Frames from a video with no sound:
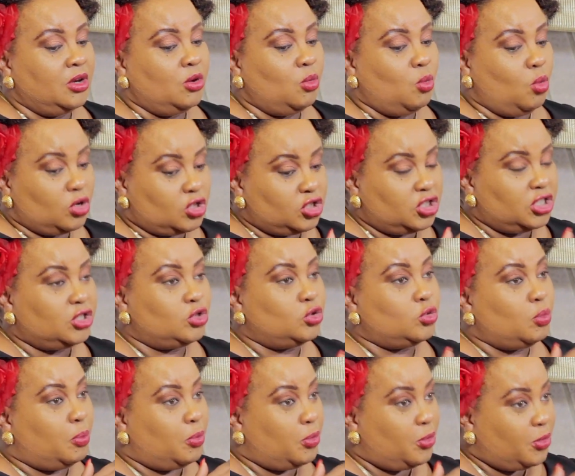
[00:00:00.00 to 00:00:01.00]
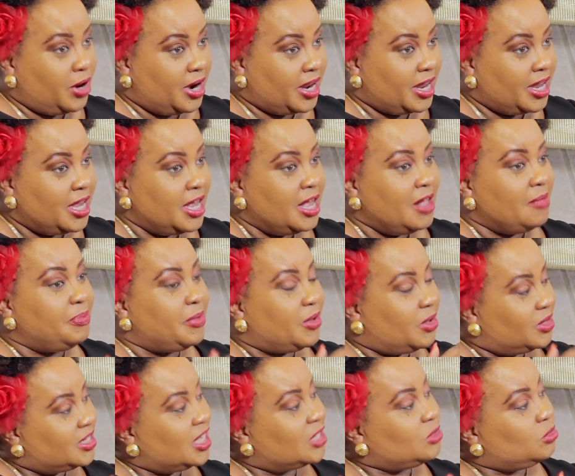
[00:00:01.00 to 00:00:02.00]
watches to pray,
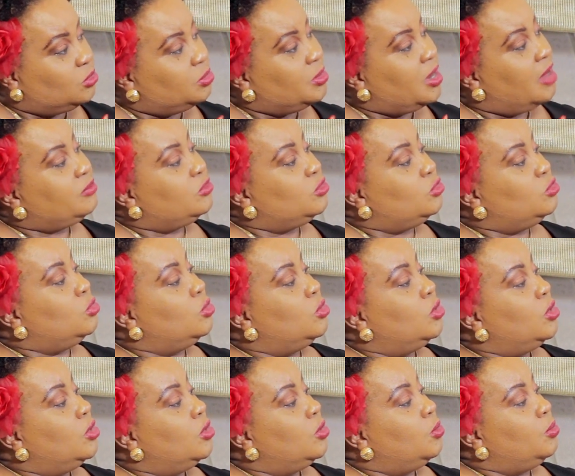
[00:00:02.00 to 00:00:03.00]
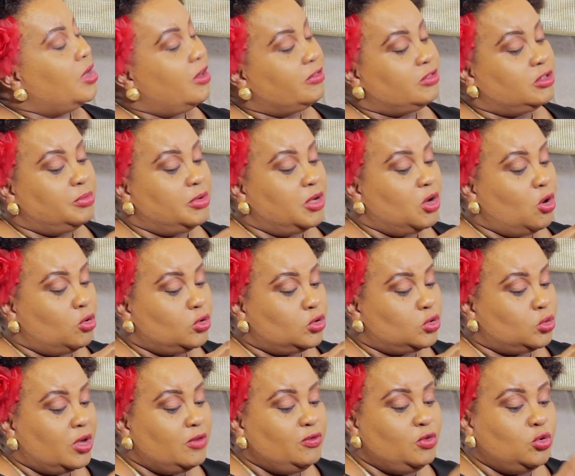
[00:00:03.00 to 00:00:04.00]
because that's what we have to do. We have to be
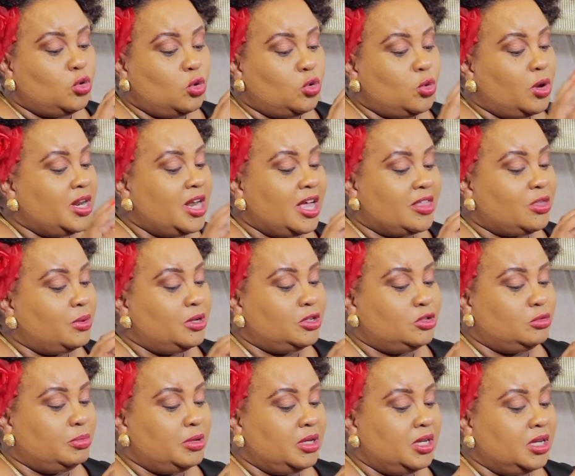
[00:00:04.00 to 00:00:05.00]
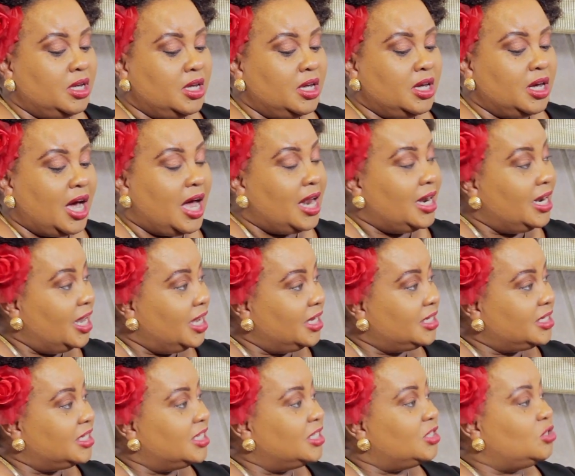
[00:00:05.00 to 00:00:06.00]
also, if you don't know any other way to be
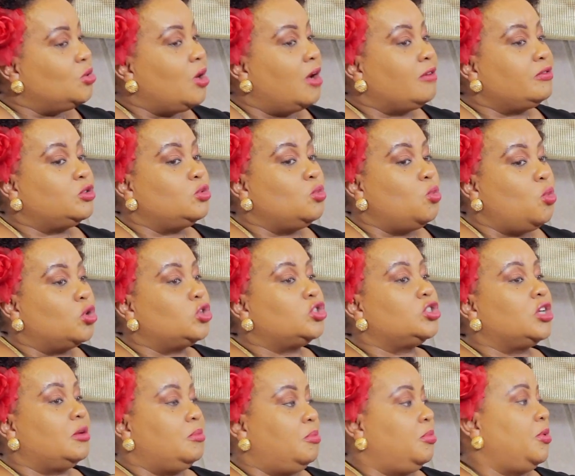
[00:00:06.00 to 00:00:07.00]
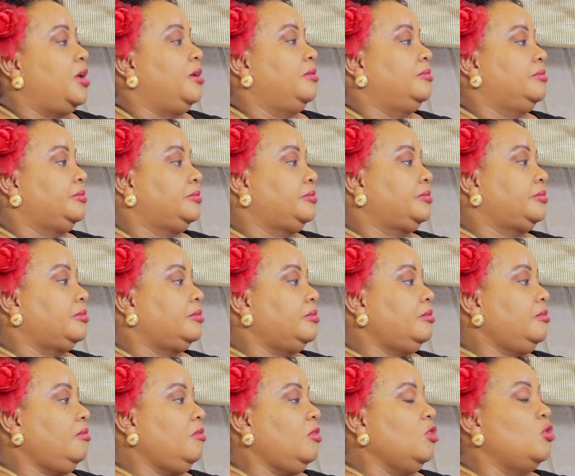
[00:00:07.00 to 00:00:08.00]
alert, is you have to watch and pray.
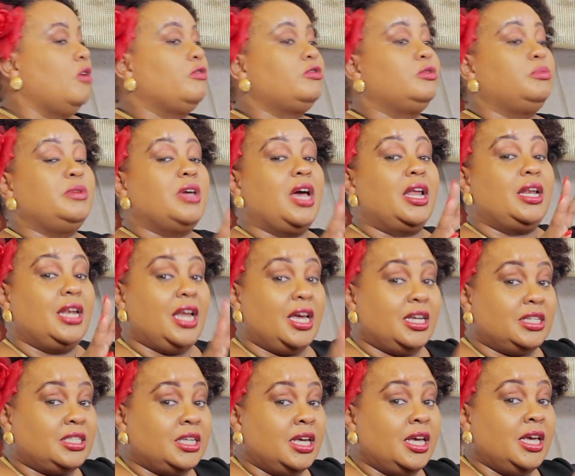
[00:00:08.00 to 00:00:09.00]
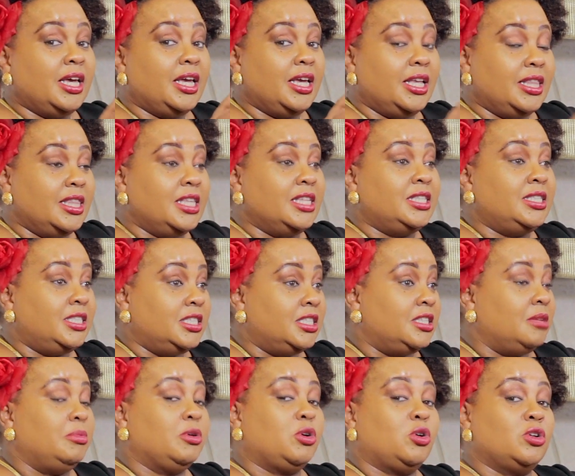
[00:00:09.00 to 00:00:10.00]
You have to be alert in this
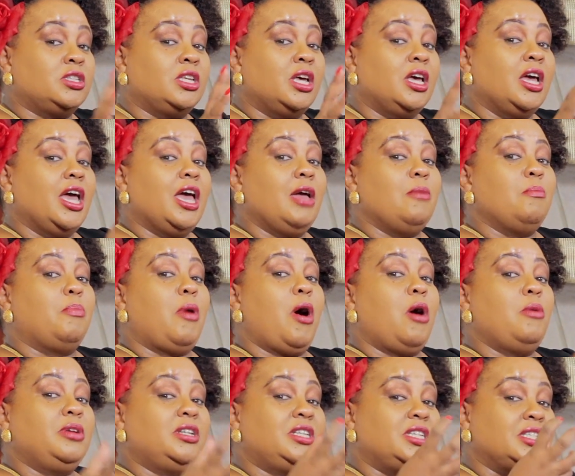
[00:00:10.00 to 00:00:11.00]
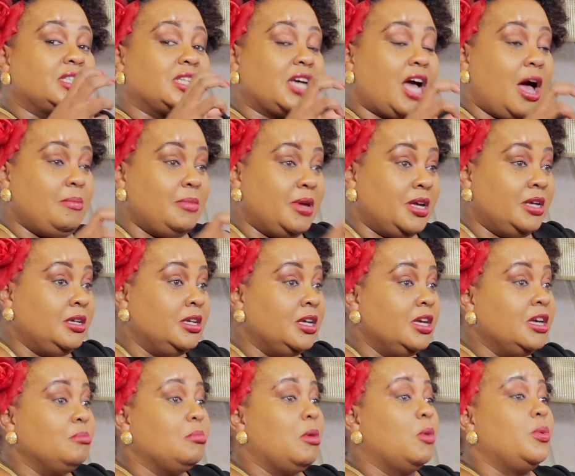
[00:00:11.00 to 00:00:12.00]
season, because empowerment is coming,
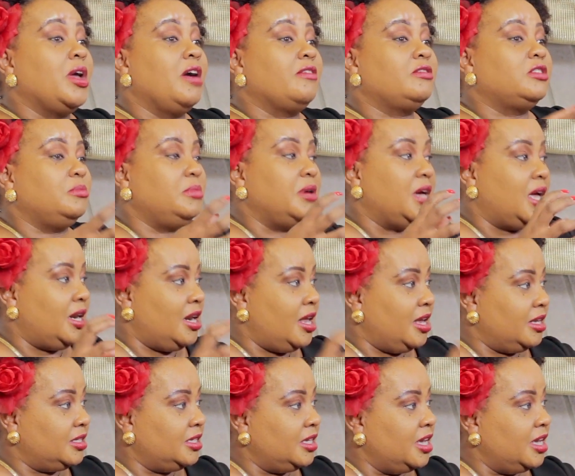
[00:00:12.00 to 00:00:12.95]
but we have to be alert.